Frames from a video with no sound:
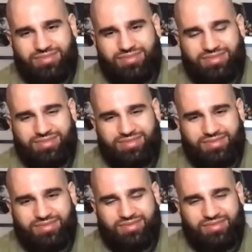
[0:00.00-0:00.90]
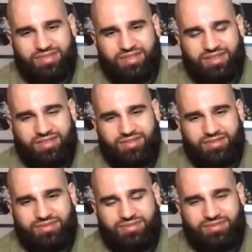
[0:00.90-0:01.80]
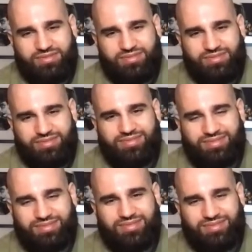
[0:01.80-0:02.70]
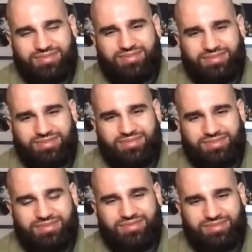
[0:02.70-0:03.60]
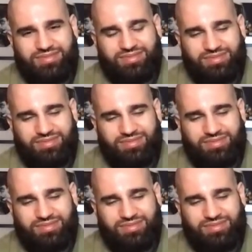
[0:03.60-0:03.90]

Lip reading: This person isn't speaking.